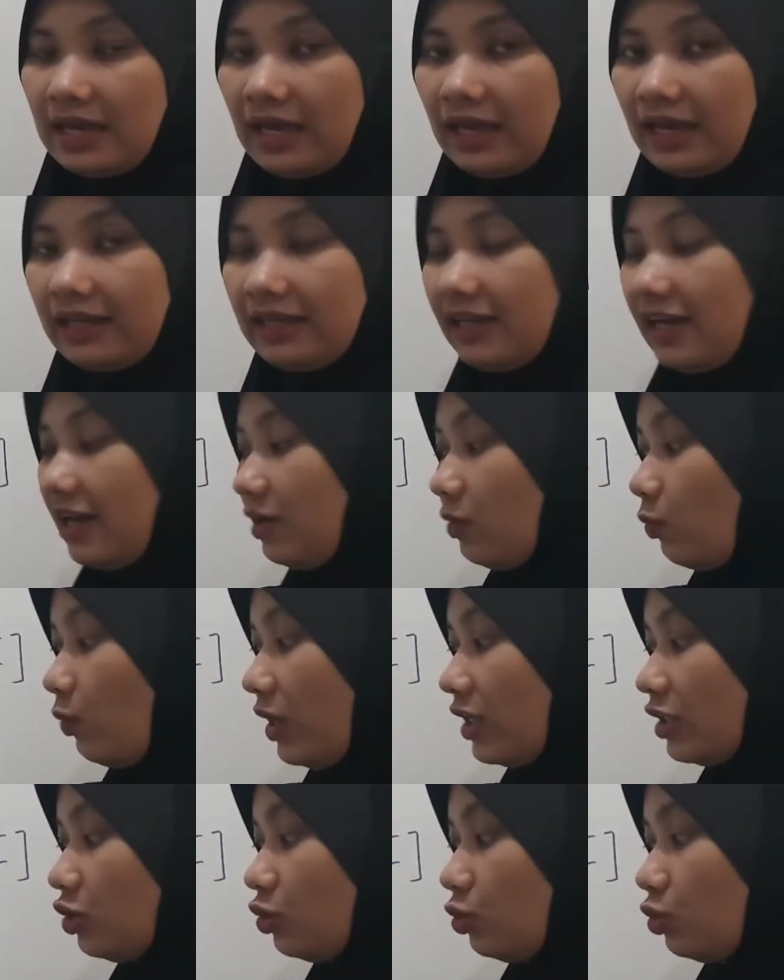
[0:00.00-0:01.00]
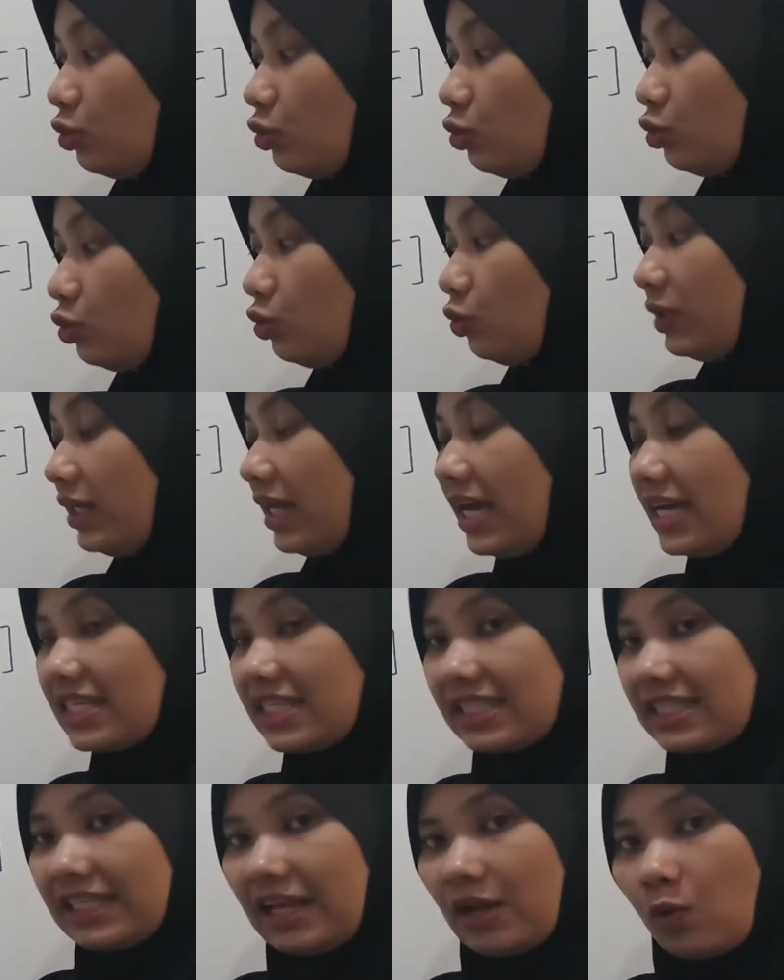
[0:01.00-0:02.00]
And then, what should you do
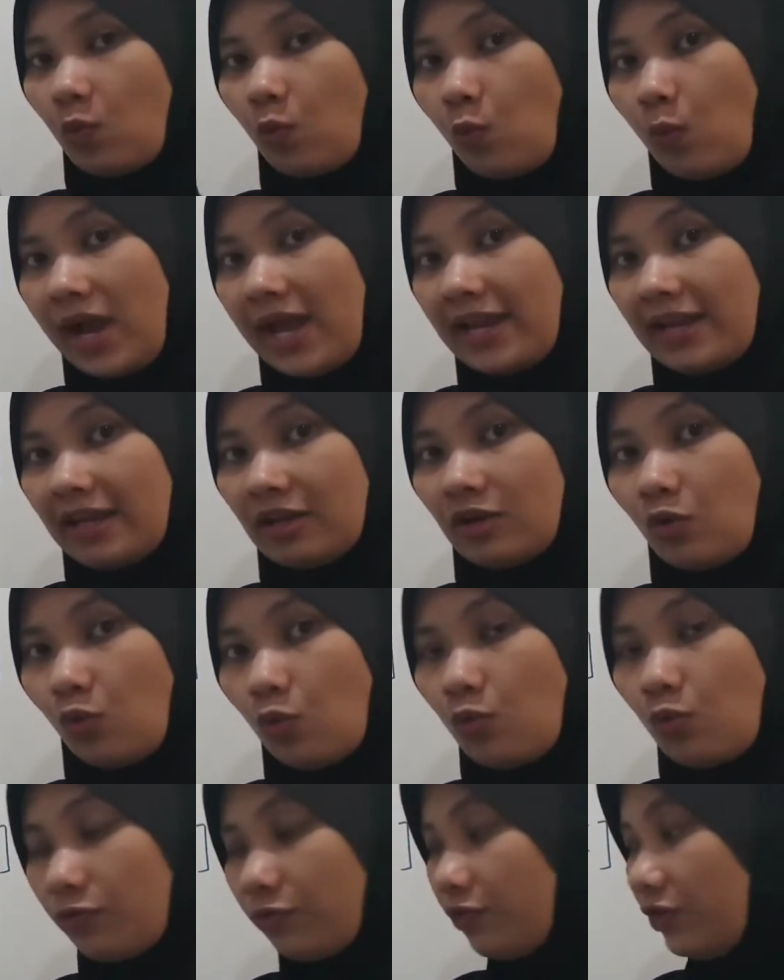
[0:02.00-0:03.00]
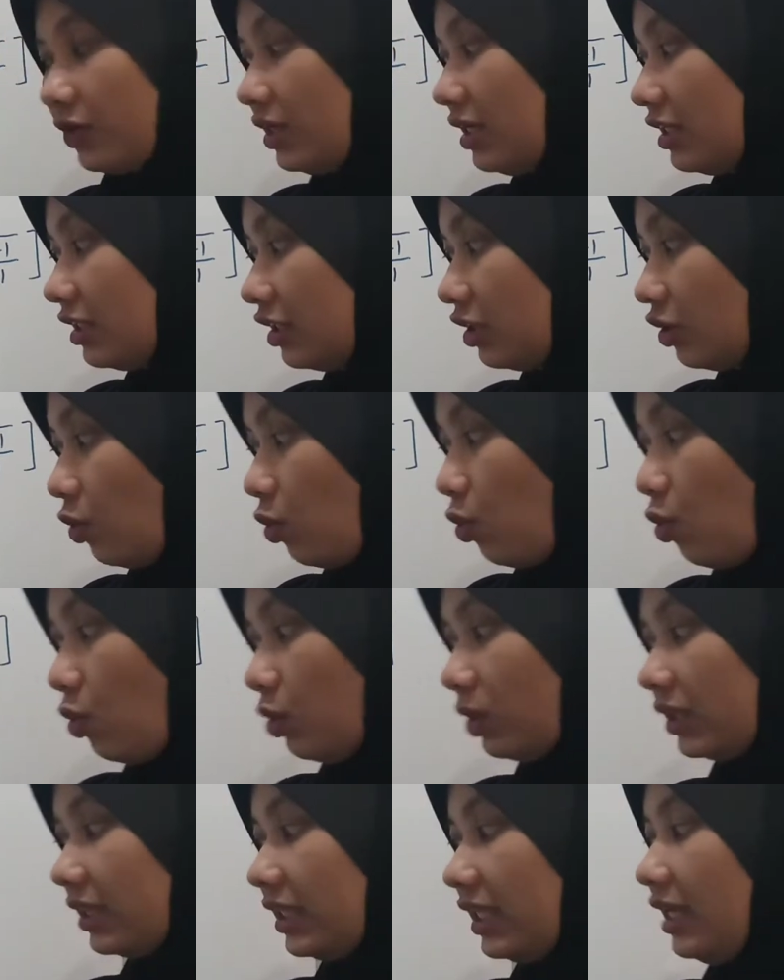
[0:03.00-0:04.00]
next? Take 1 over the
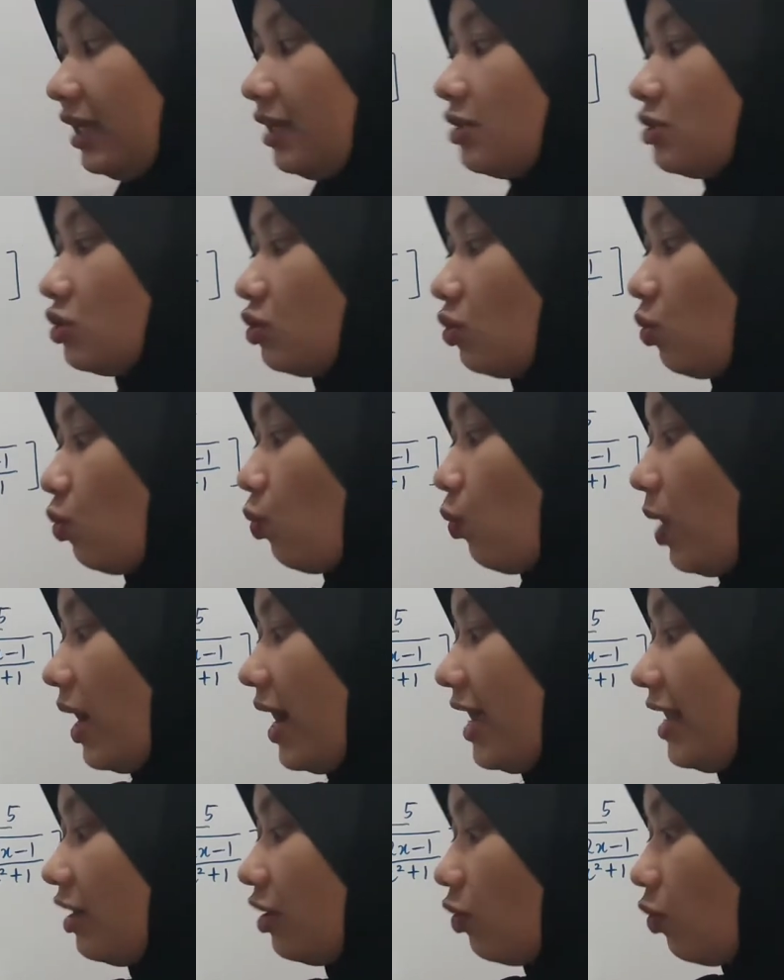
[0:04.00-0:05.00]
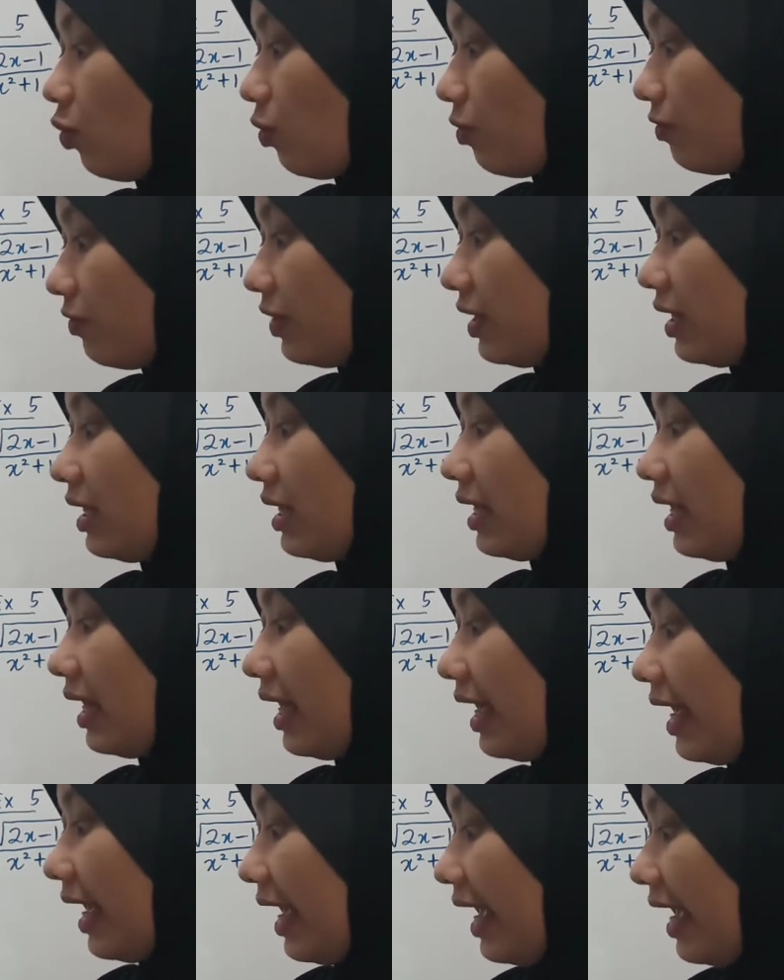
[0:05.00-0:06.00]
whole thing. So, 1 over
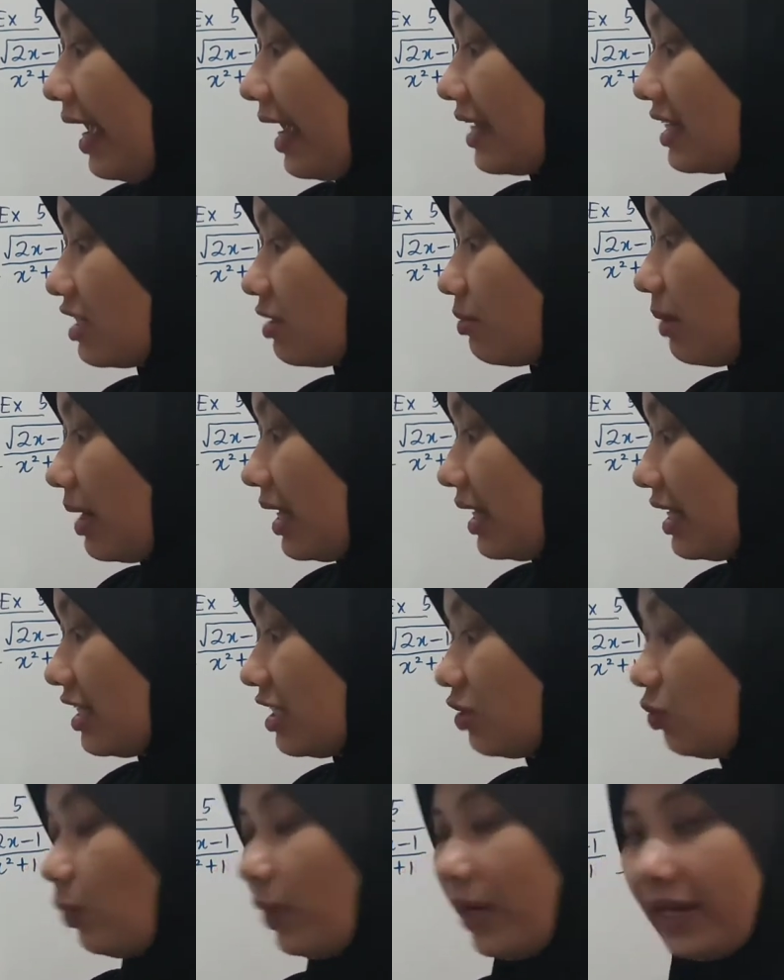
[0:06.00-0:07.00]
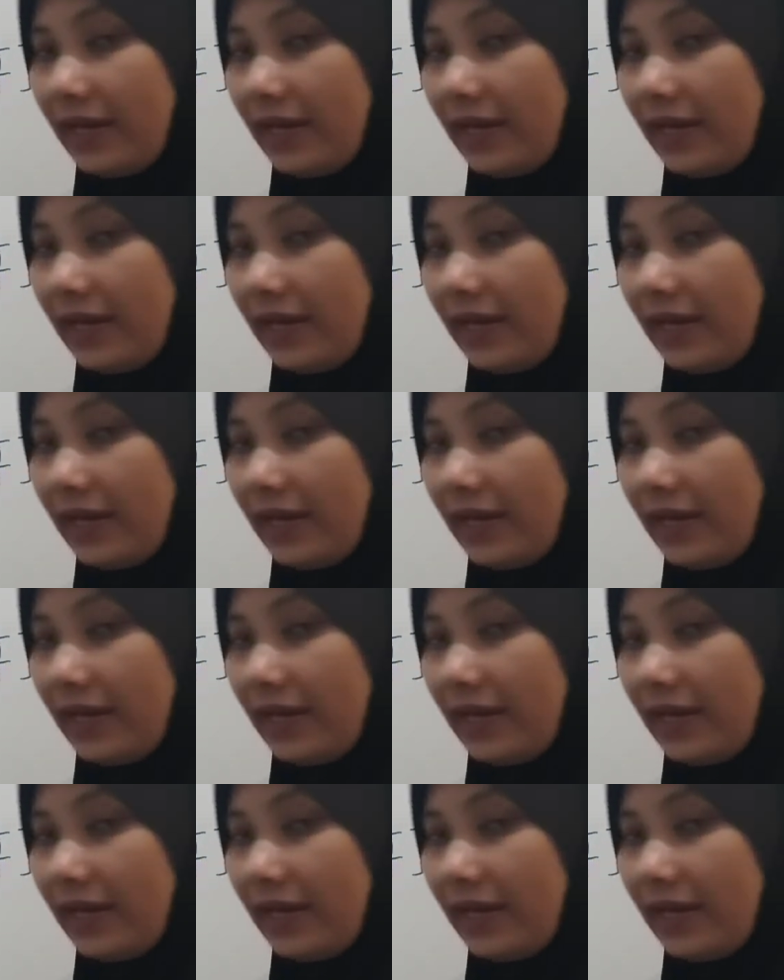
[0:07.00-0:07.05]
x minus 1.